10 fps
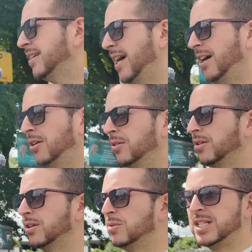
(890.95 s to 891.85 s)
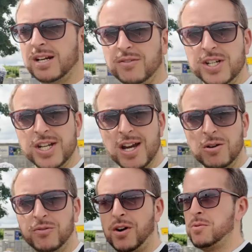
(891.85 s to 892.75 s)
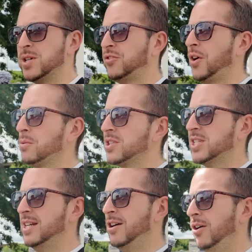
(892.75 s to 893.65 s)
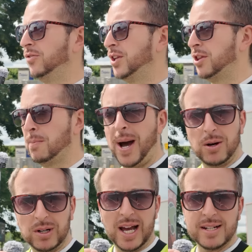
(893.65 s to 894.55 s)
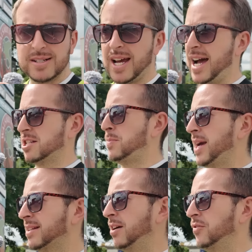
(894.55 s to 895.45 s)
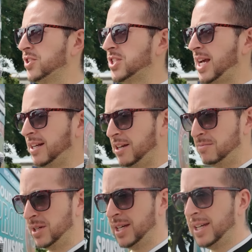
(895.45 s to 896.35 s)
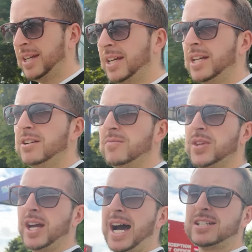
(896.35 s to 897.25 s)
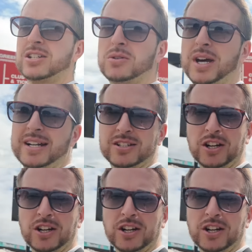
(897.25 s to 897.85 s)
Now, we did a video very much focusing on the Poundland aspect of the stadium. Had to do that